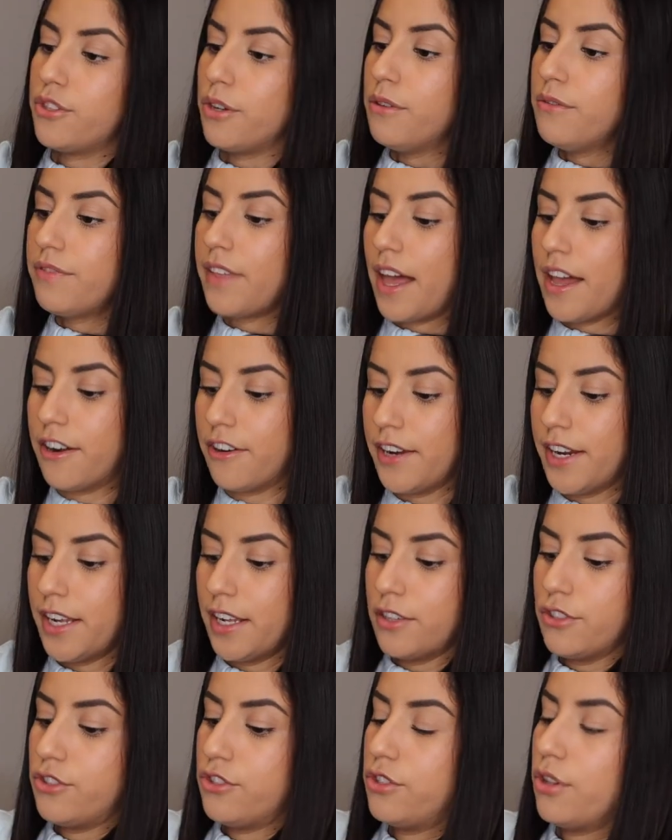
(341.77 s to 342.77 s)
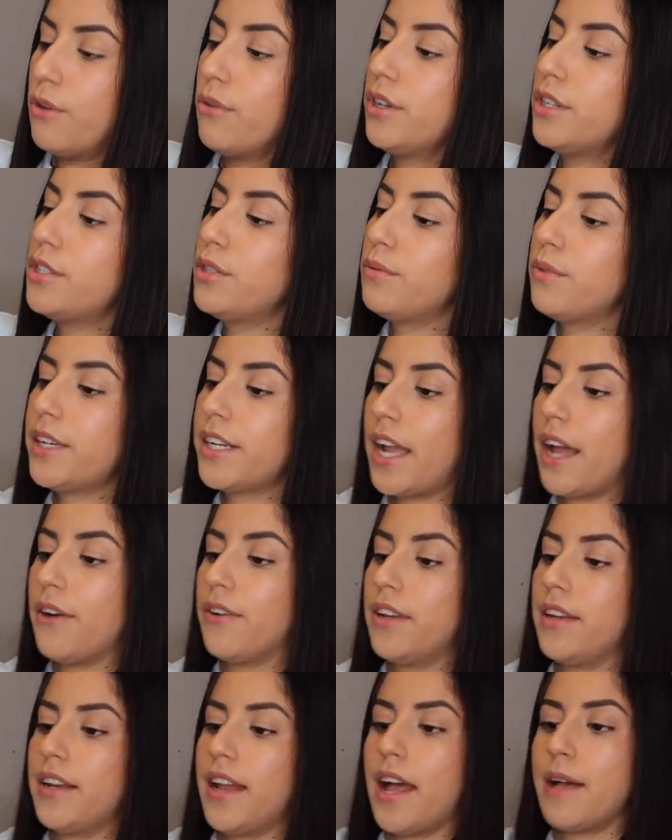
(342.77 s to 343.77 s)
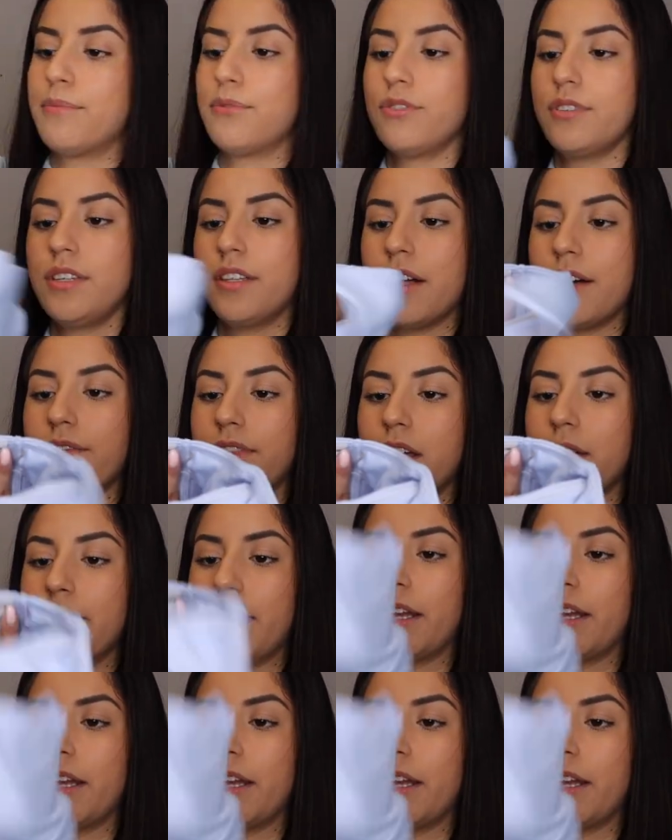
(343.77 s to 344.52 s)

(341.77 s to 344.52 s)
so flattering, so good to work out in, absolutely love them.